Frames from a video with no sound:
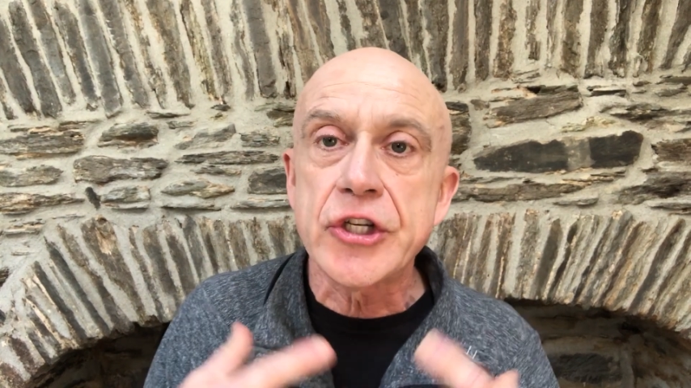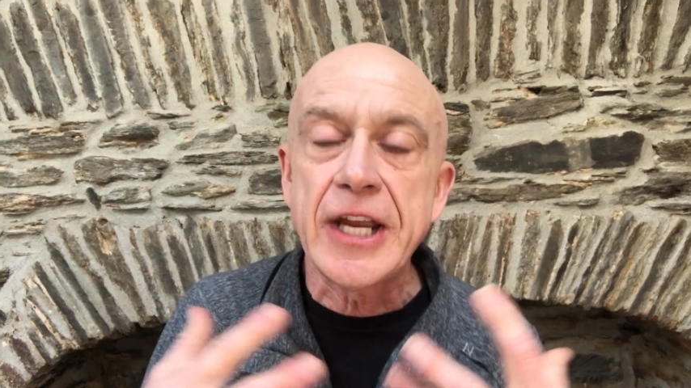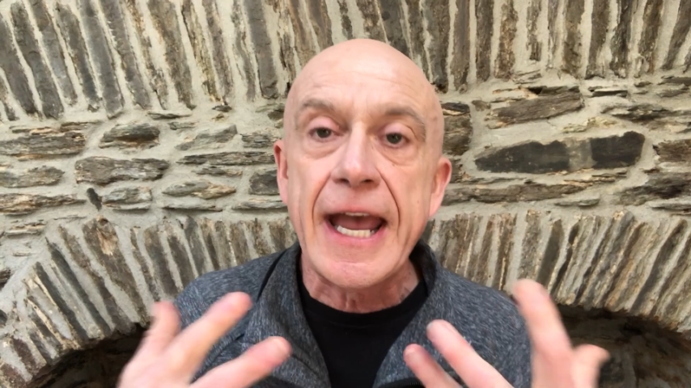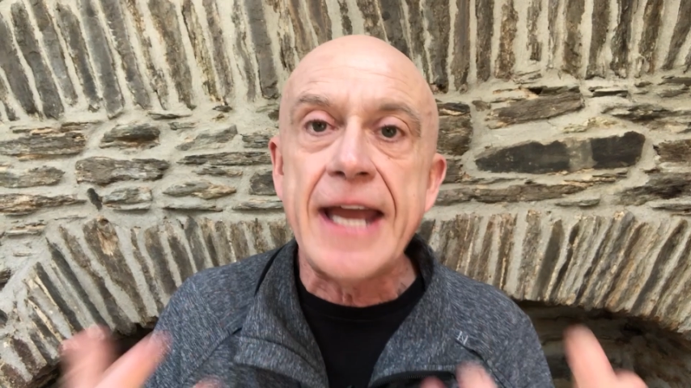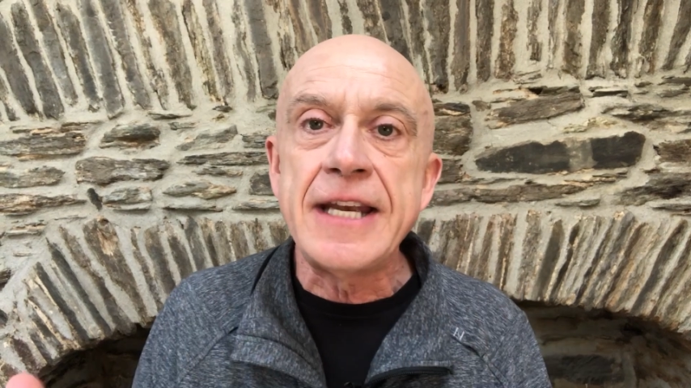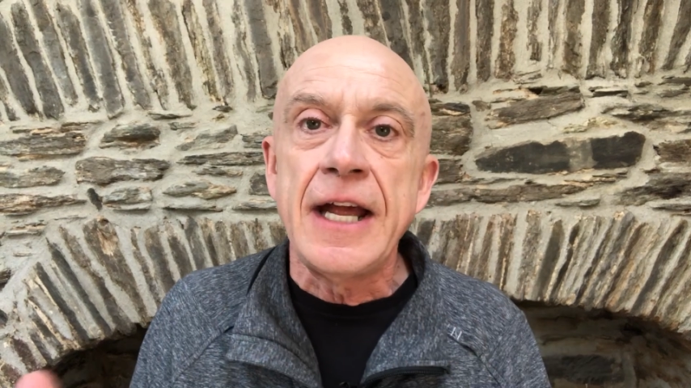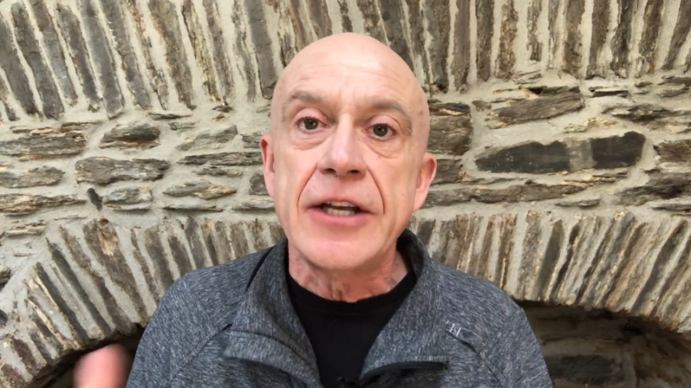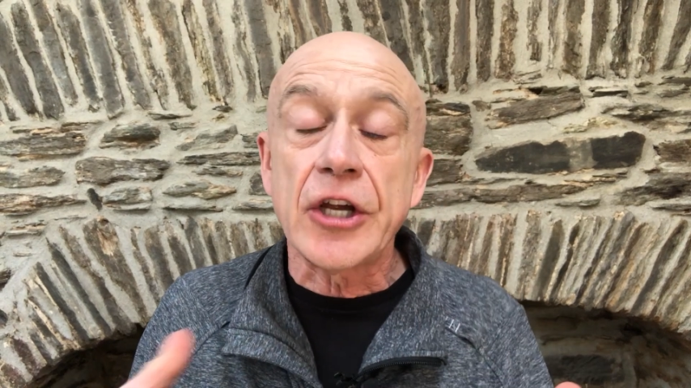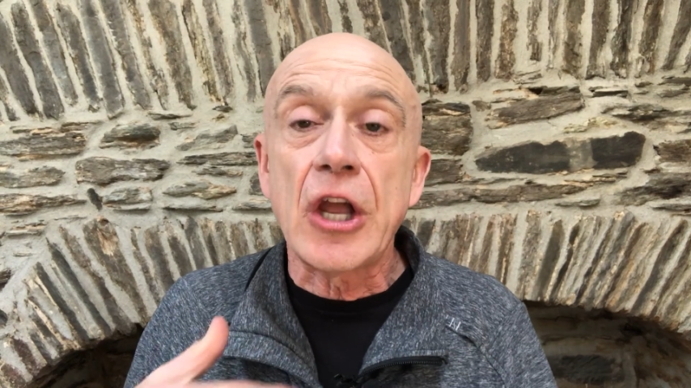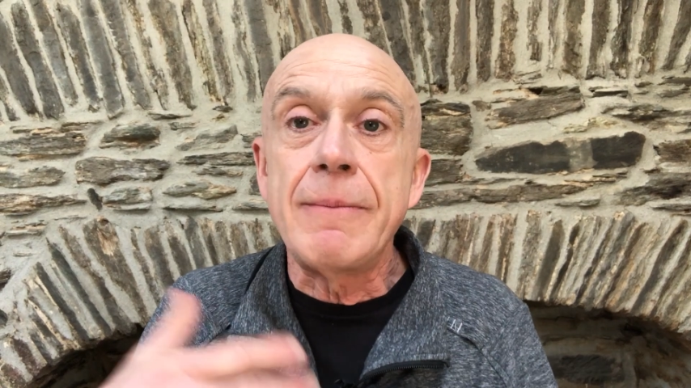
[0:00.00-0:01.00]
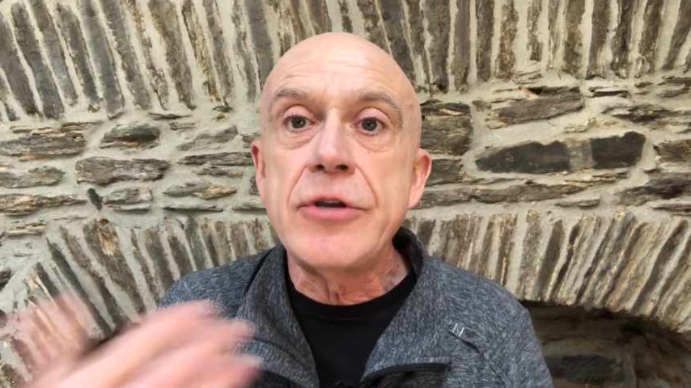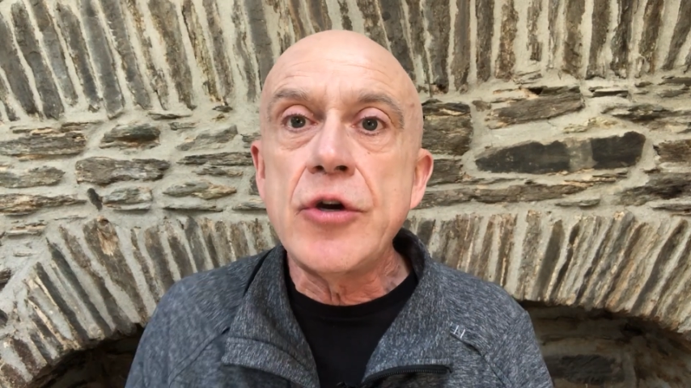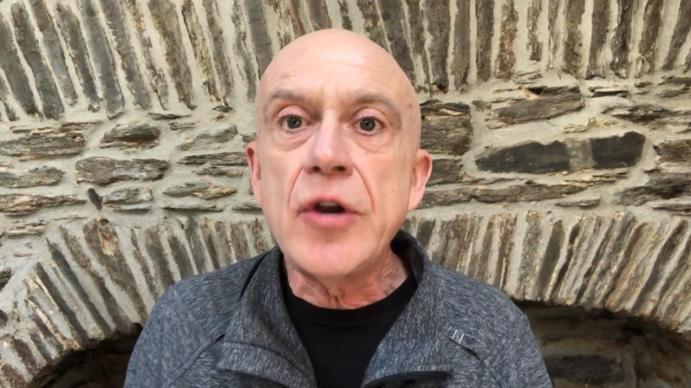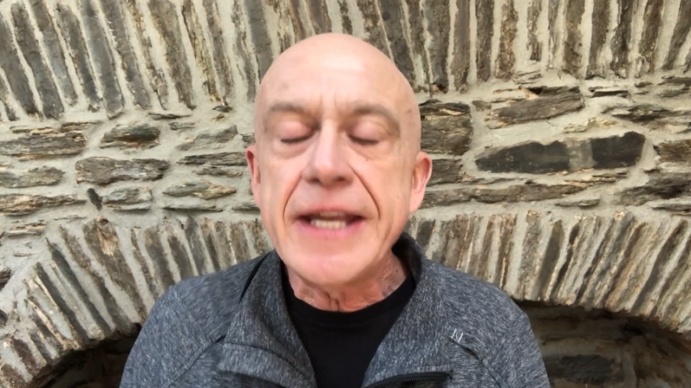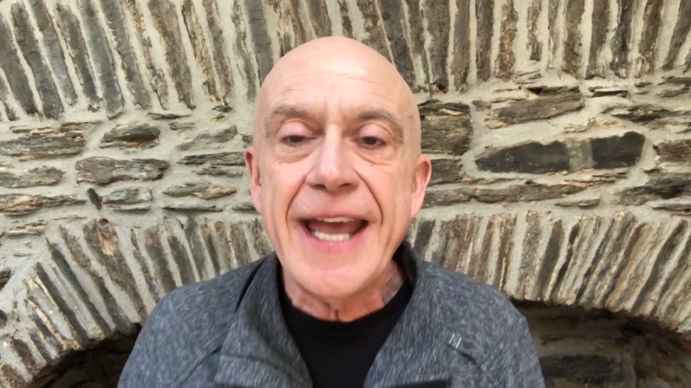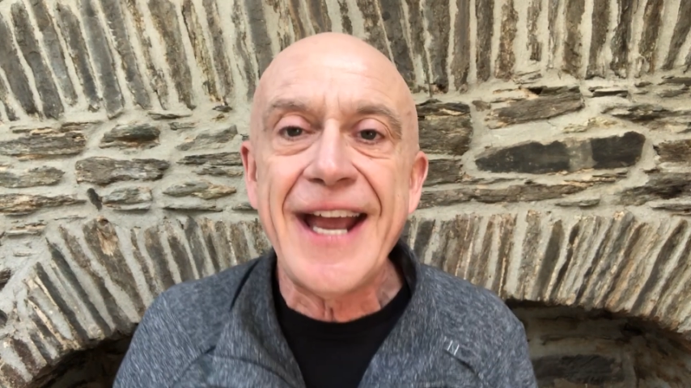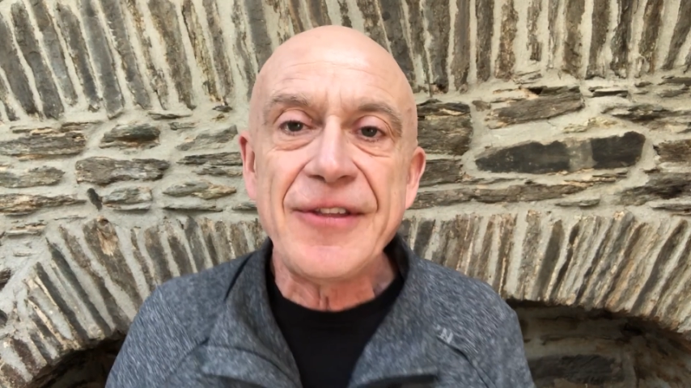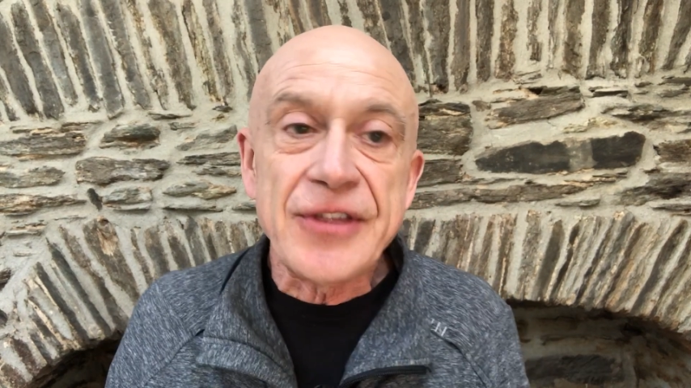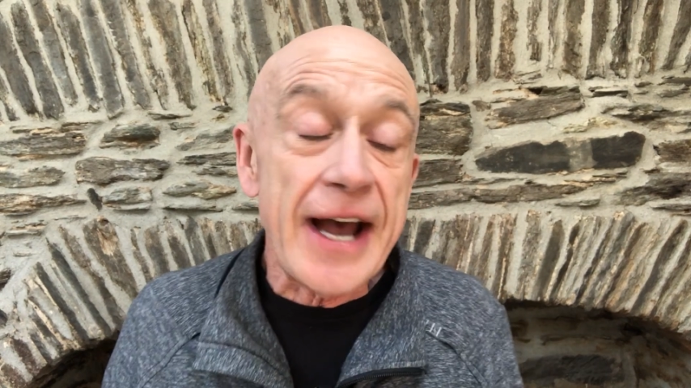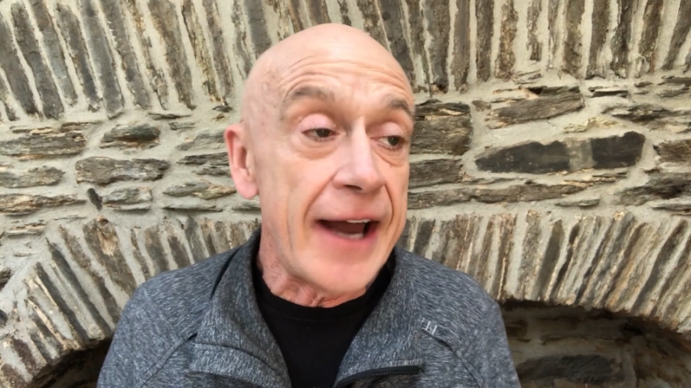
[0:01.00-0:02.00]
to can to
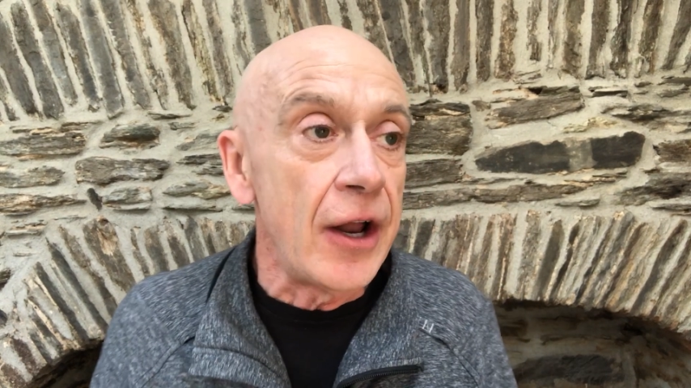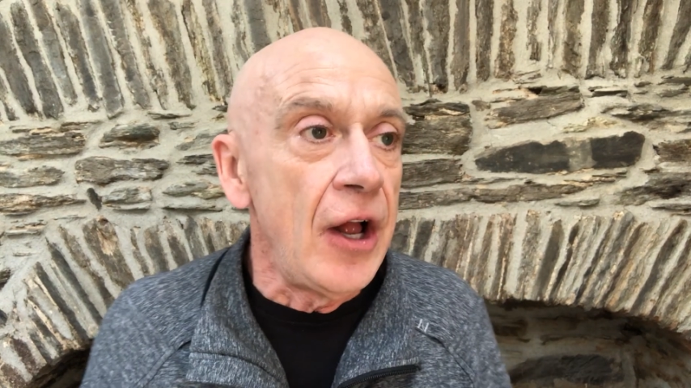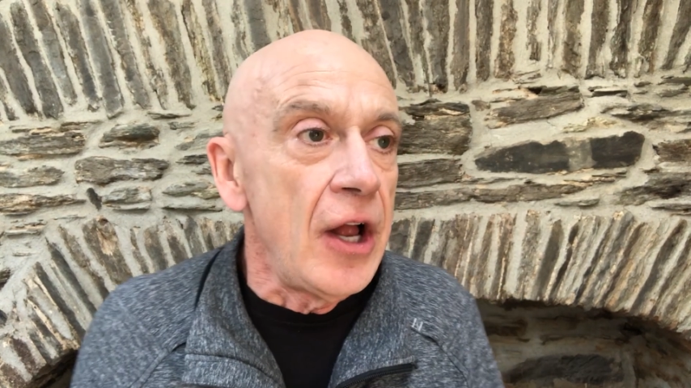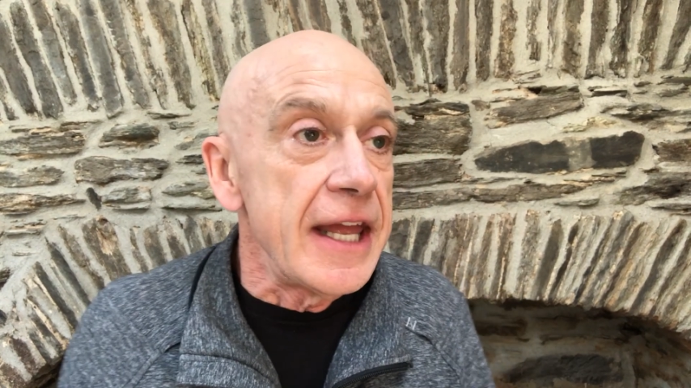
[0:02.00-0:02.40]
communicate that